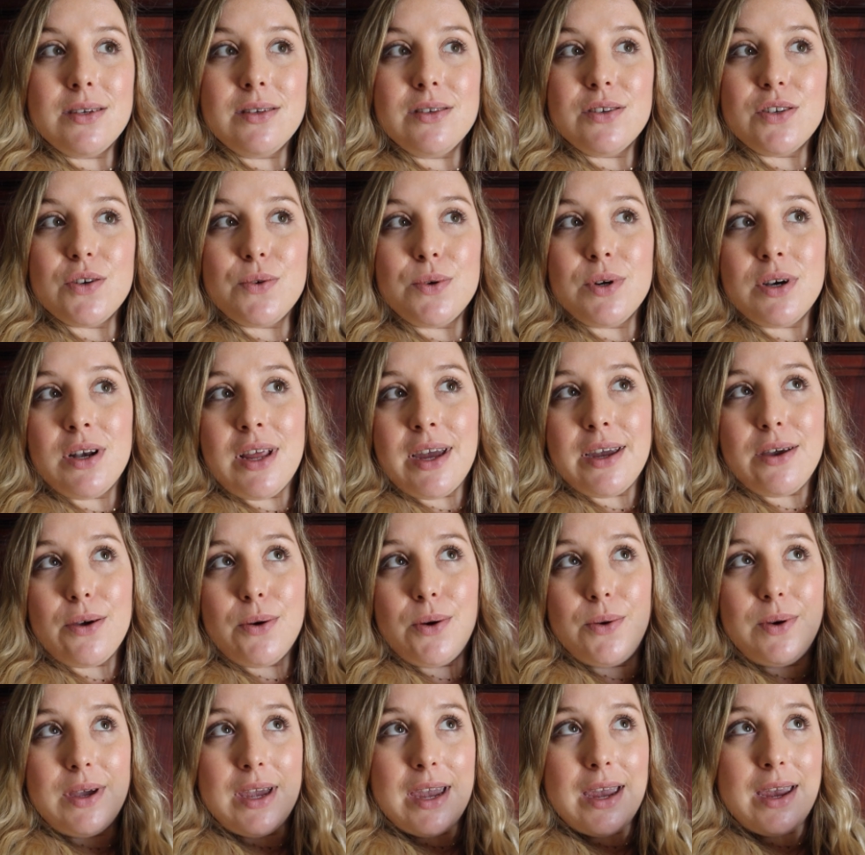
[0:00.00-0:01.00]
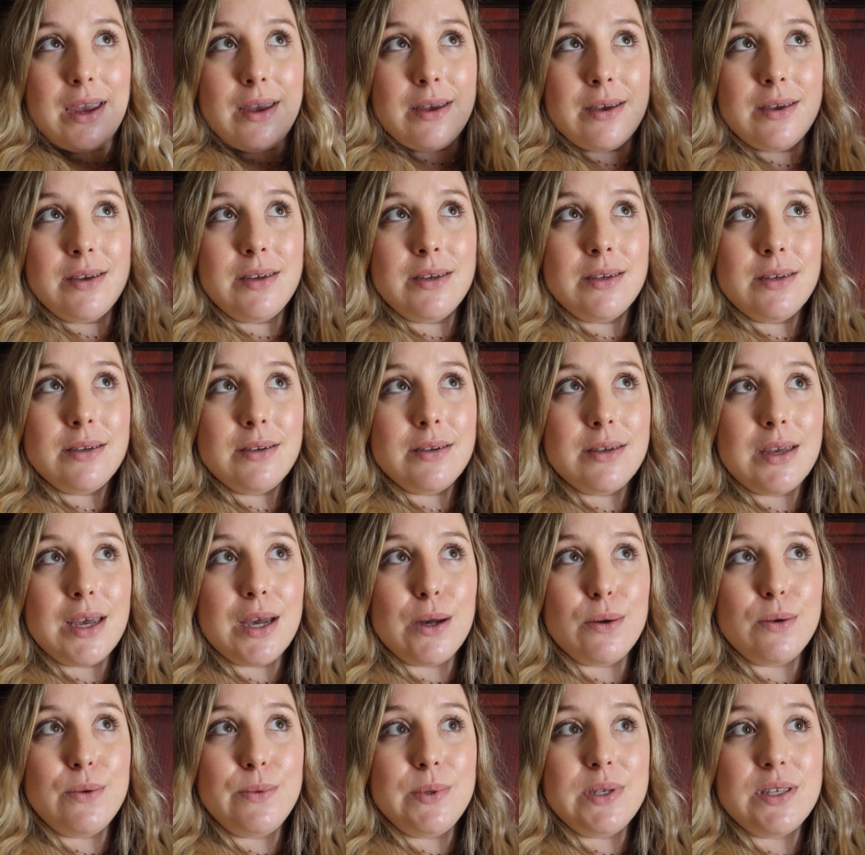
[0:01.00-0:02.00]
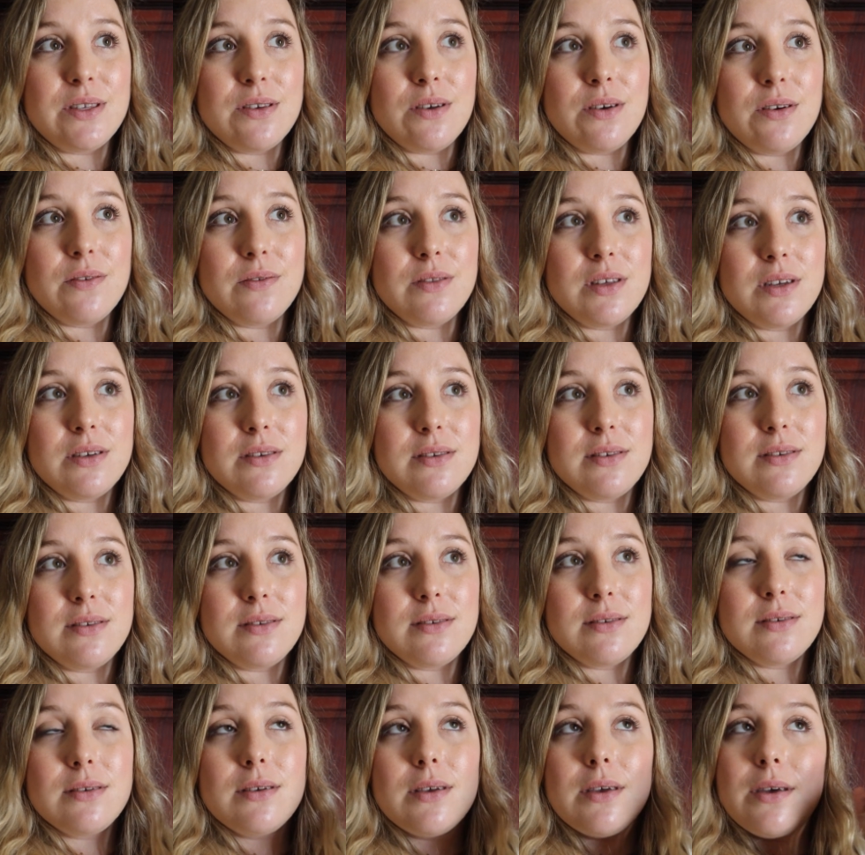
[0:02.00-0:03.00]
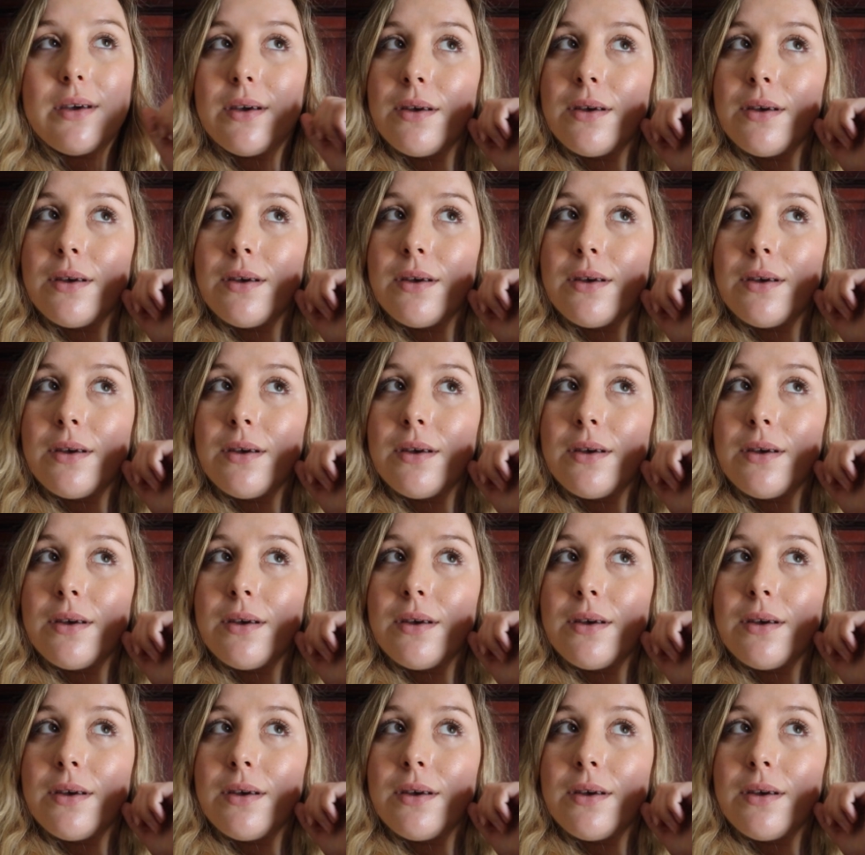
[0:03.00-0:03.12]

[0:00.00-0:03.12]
So we're like, okay, how do we solve this?